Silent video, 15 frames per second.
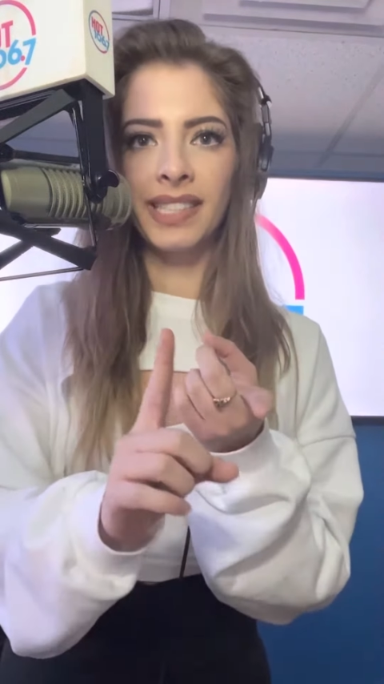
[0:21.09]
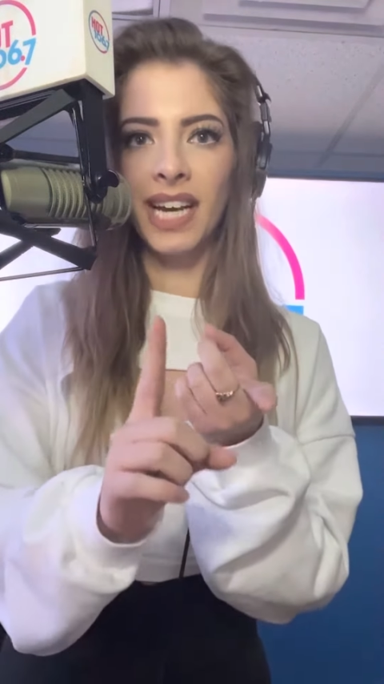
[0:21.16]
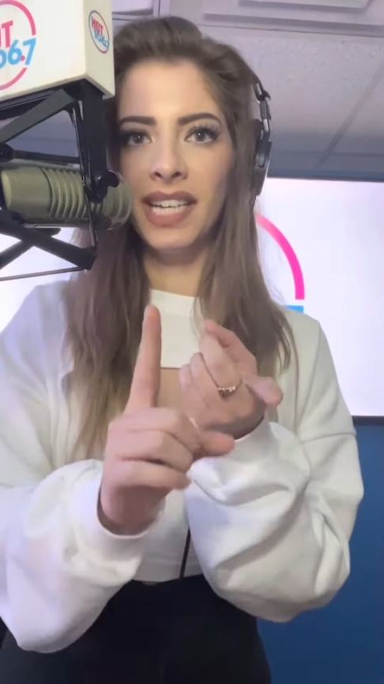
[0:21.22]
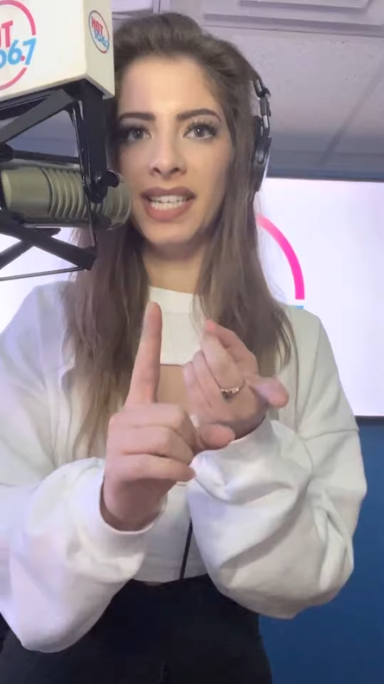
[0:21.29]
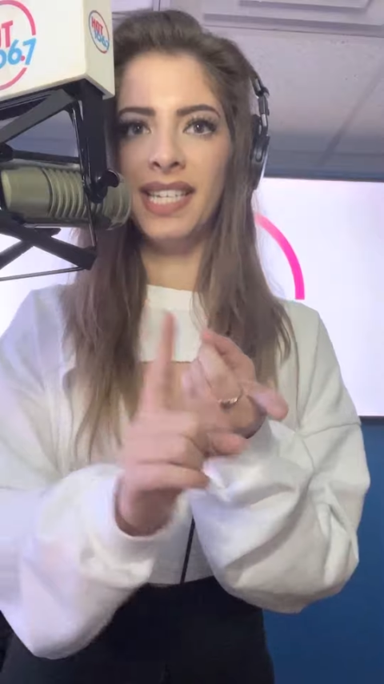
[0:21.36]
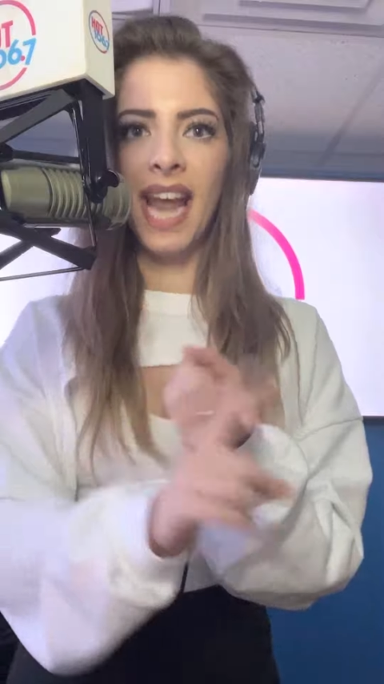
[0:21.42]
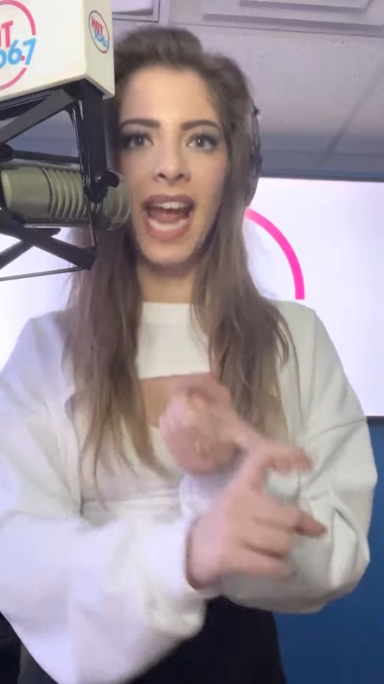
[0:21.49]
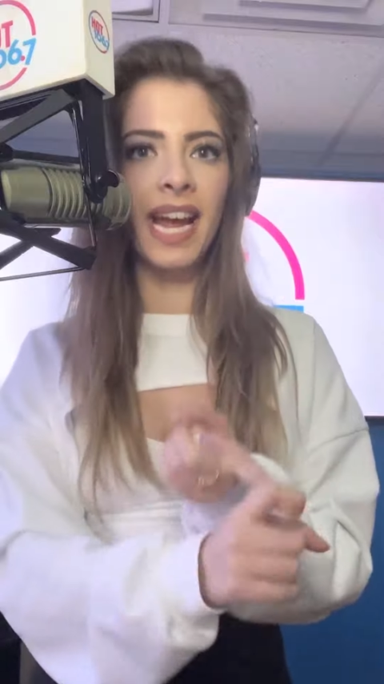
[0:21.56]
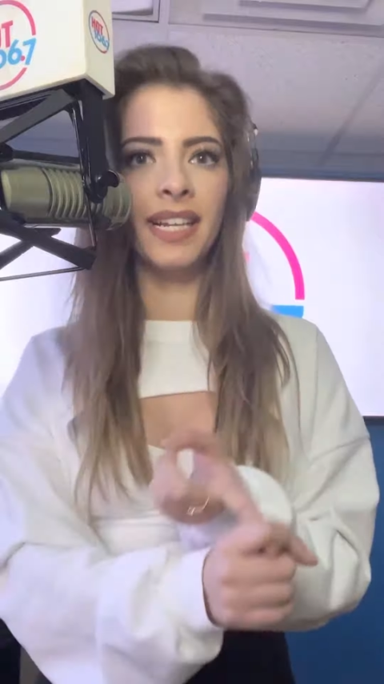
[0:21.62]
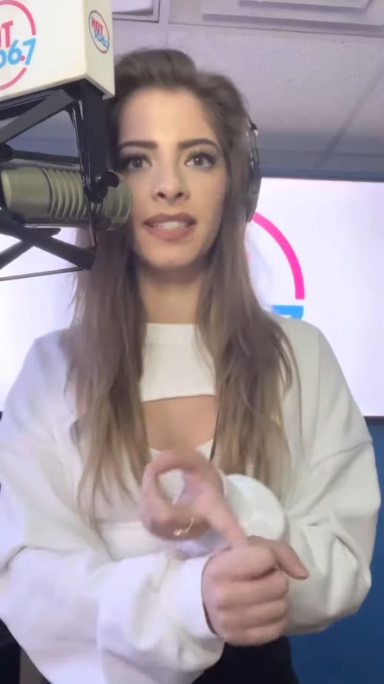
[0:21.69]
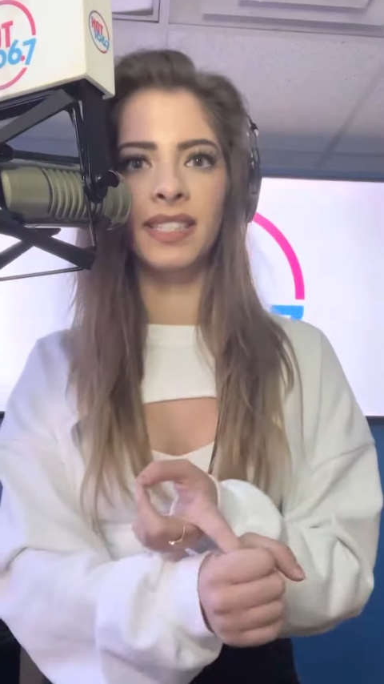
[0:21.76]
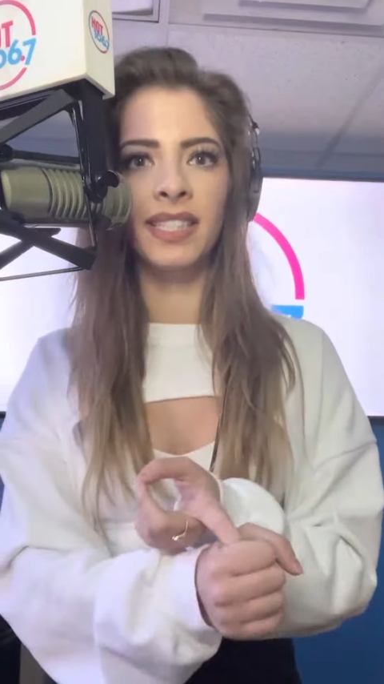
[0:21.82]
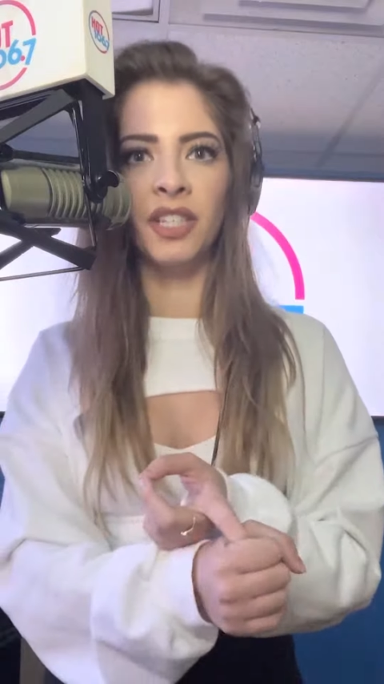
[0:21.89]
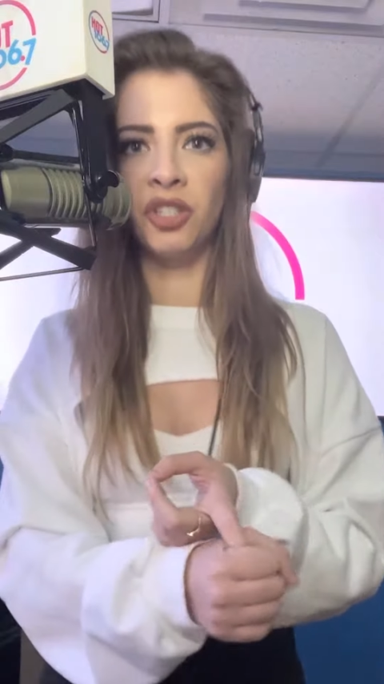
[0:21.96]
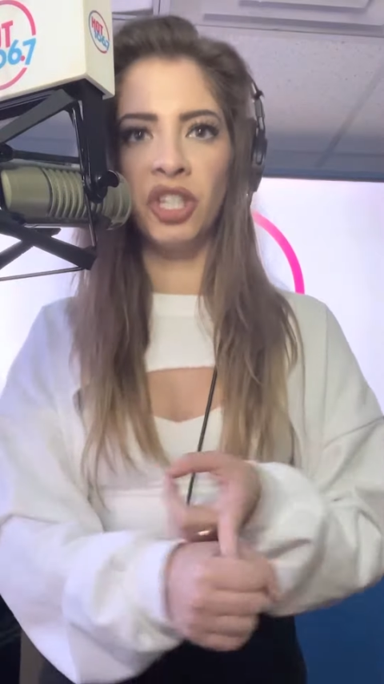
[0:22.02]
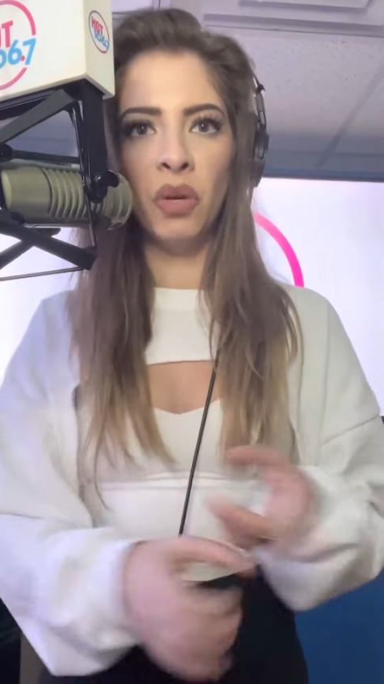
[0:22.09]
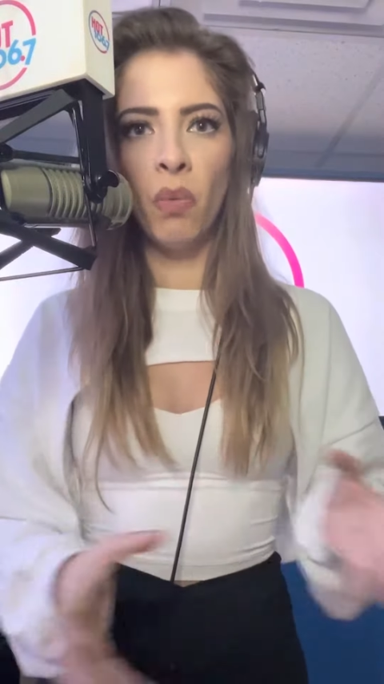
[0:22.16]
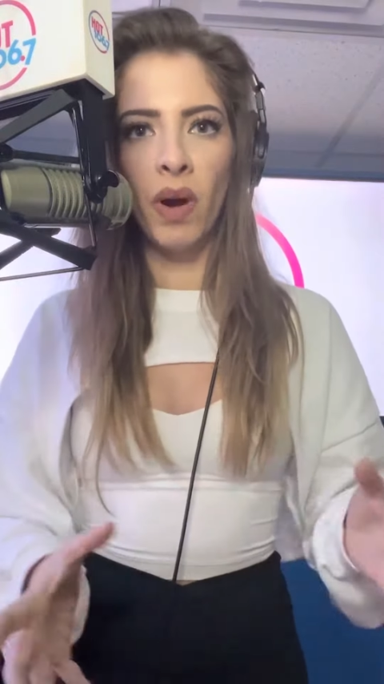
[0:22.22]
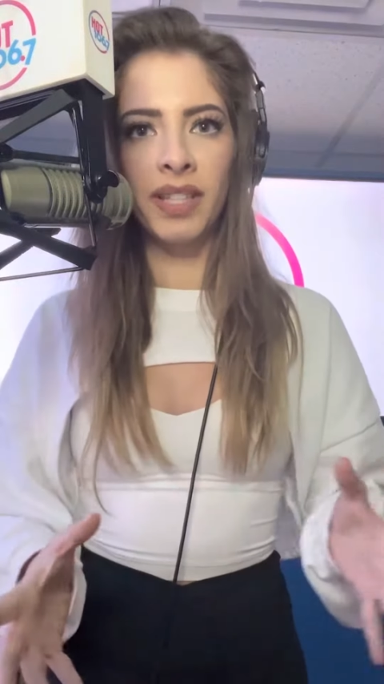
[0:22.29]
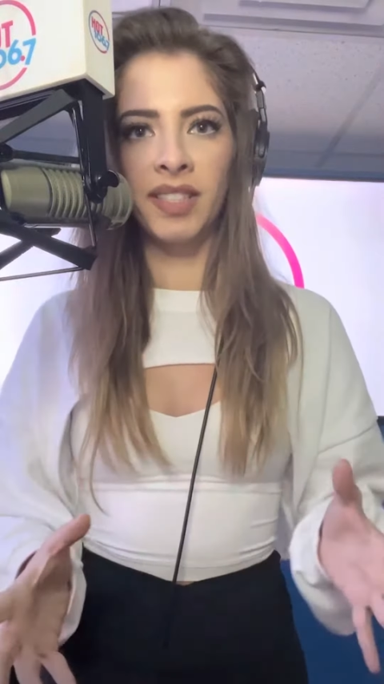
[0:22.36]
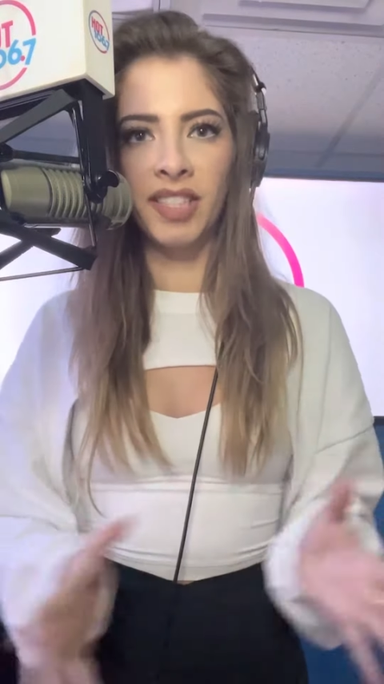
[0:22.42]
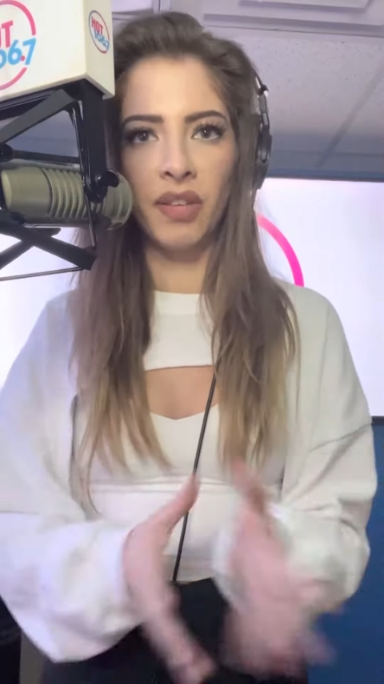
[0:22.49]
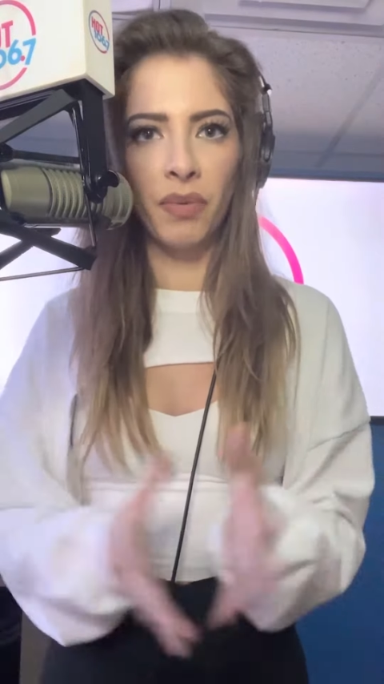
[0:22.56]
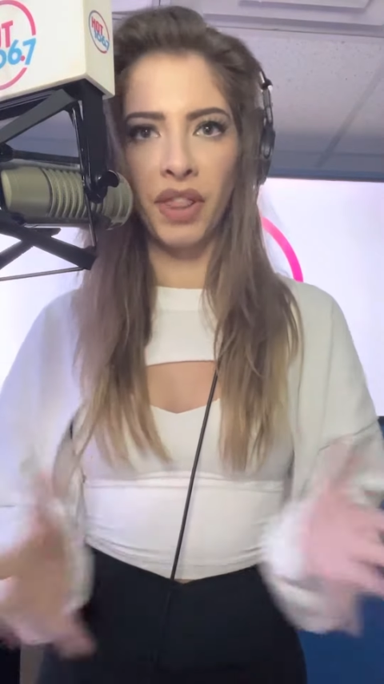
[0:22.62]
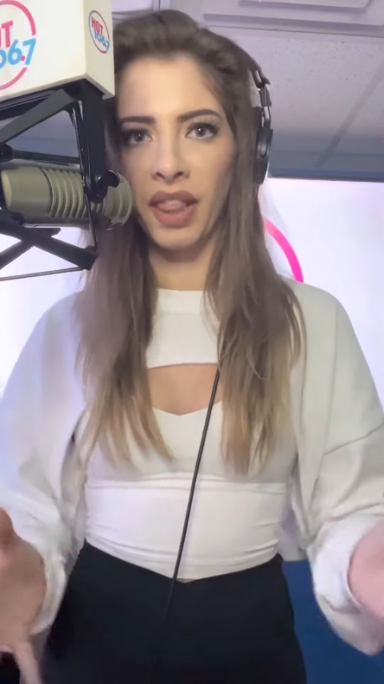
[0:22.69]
a dance that she once did with